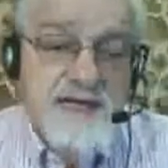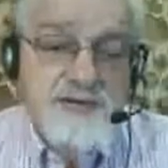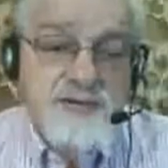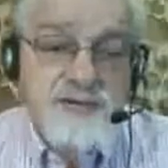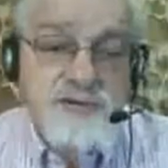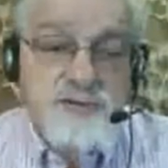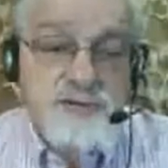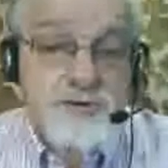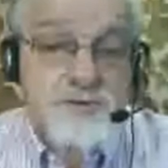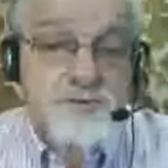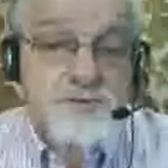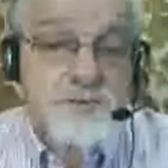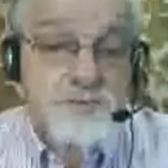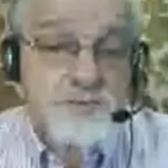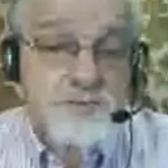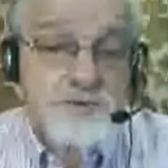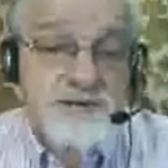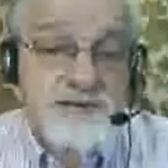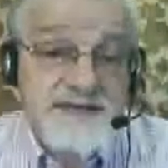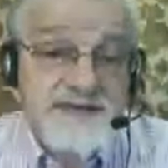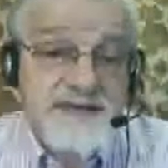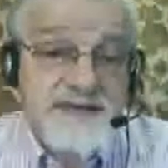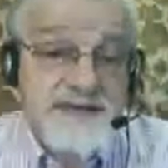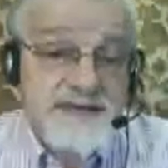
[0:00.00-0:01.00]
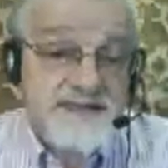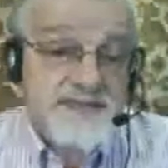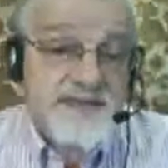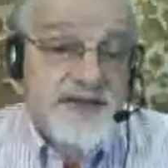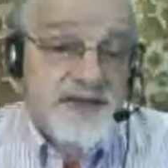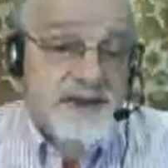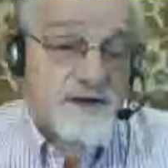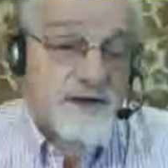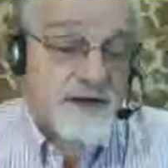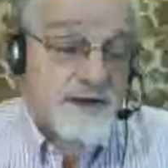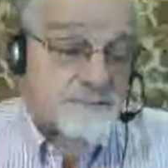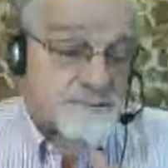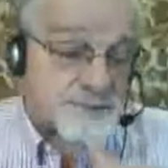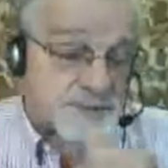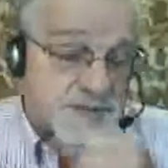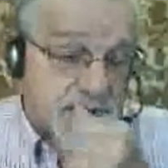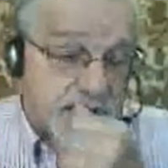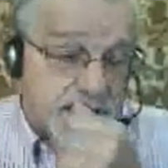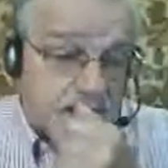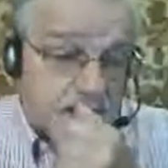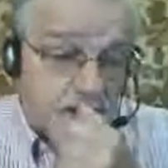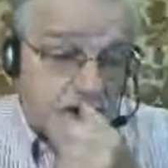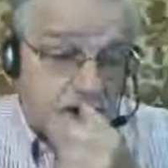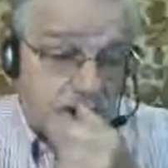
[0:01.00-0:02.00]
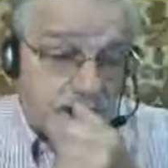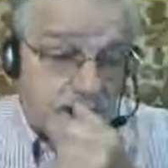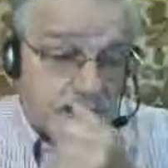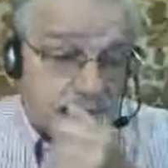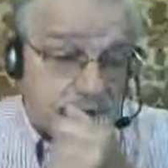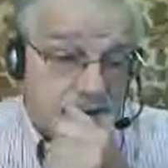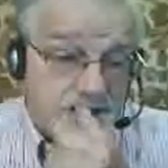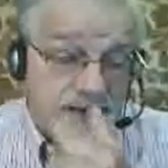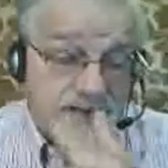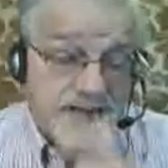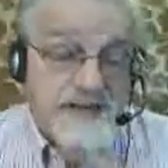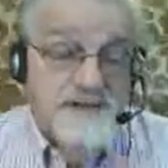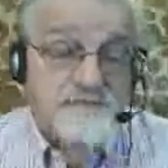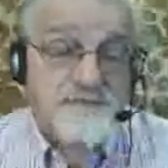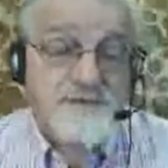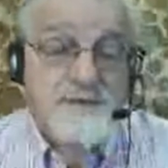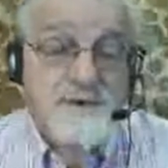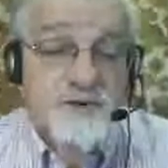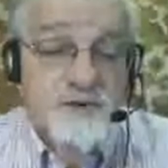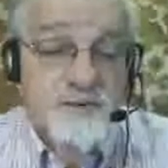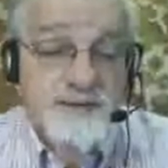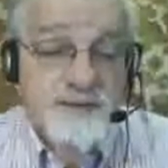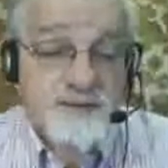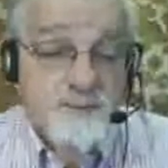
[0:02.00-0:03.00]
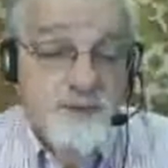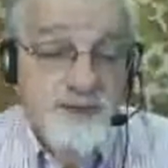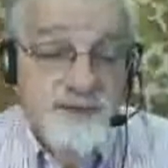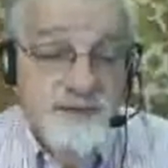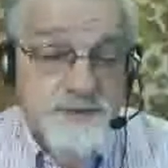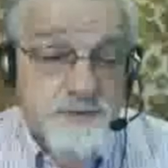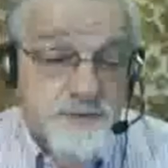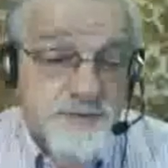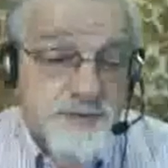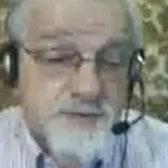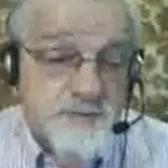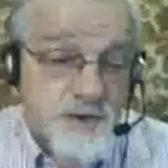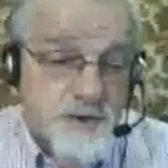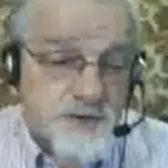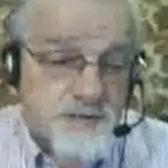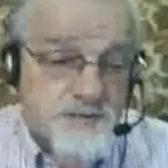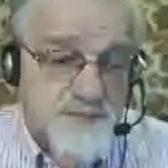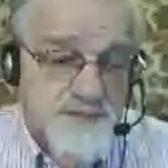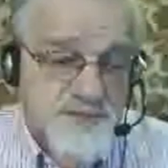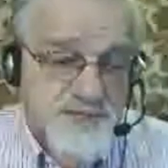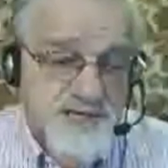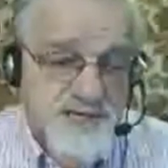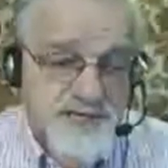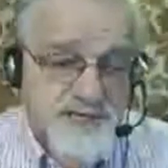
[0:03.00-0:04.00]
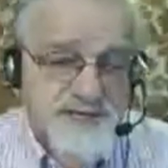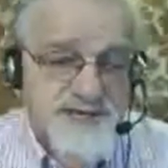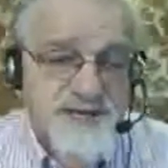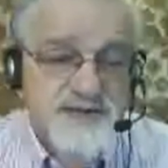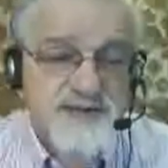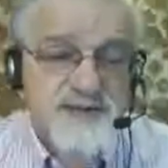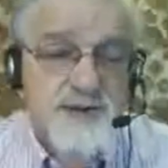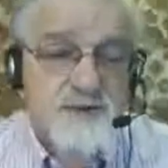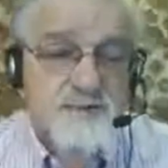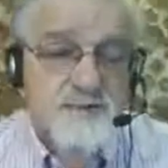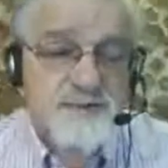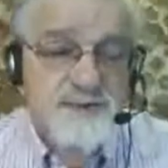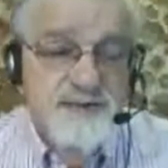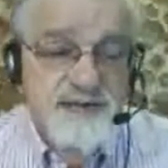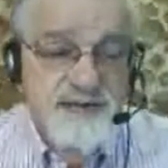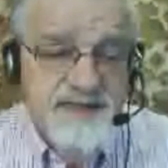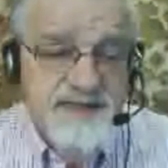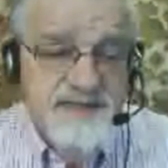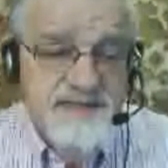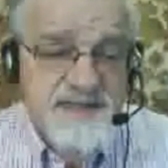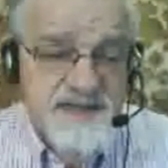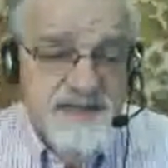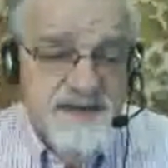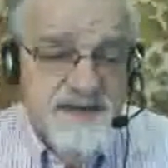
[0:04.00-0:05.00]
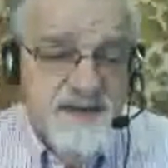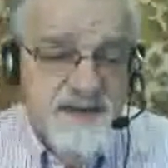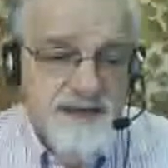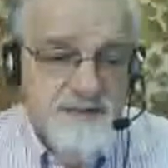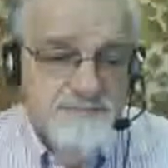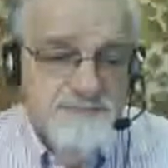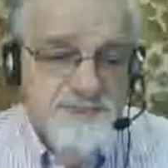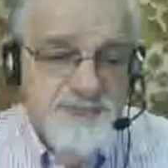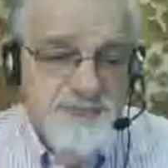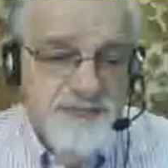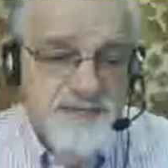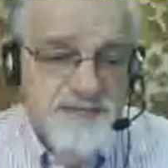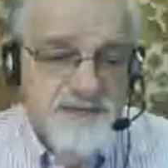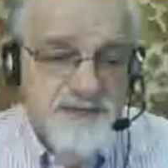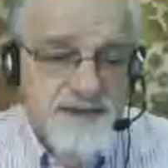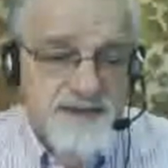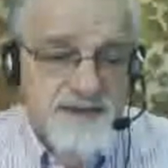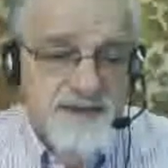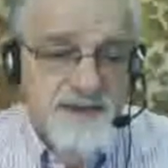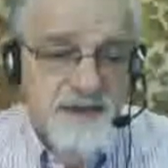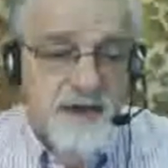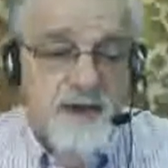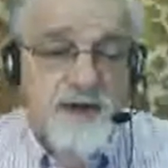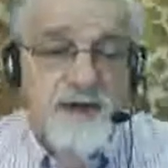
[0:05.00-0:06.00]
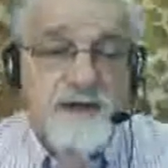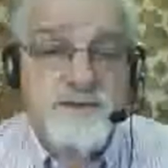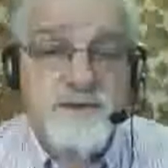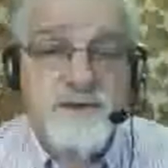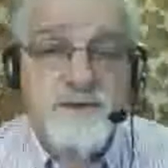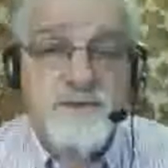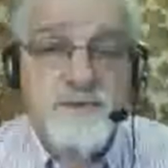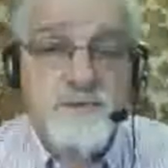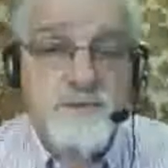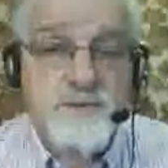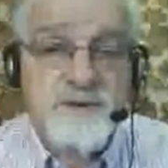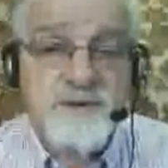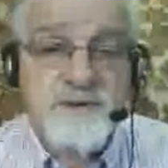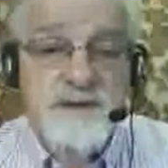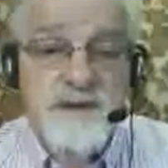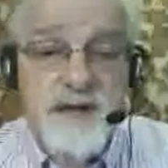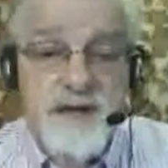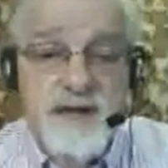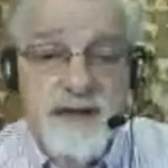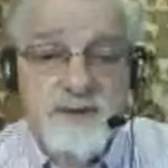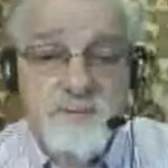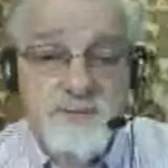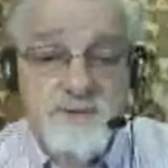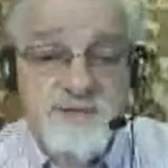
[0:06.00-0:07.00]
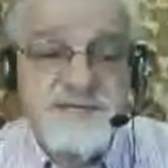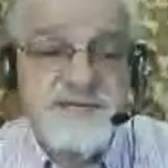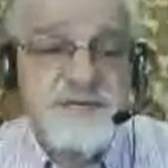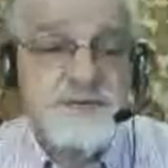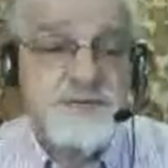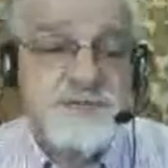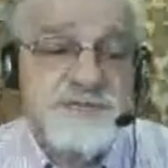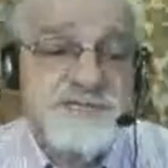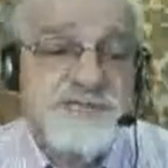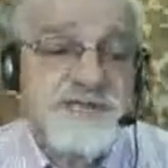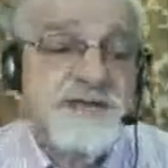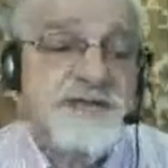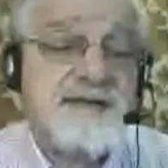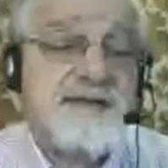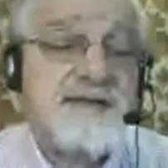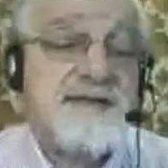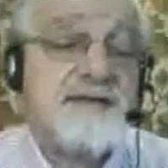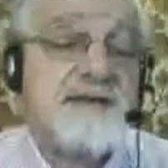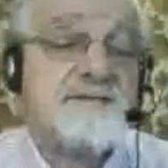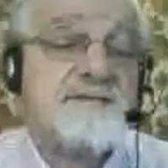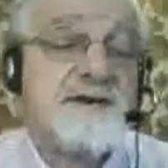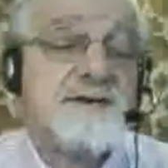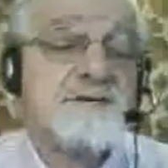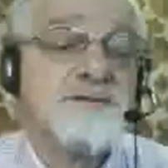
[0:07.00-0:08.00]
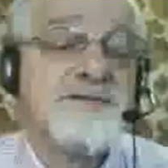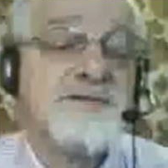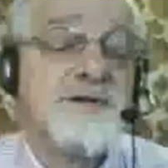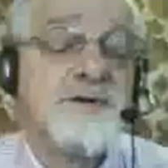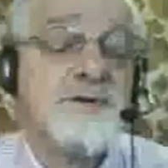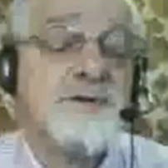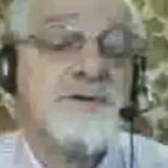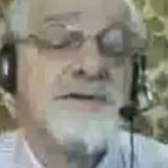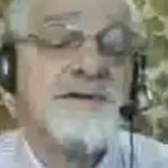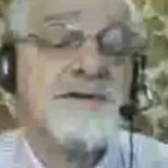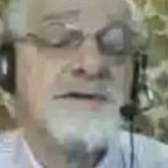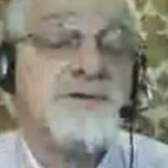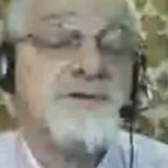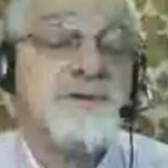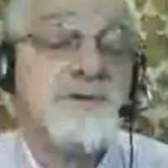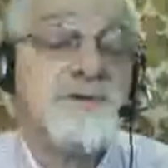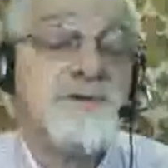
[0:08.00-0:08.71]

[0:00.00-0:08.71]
You don't really need that option at all. Even going with a remote machine, you don't need that option, although I would use it if I was going to a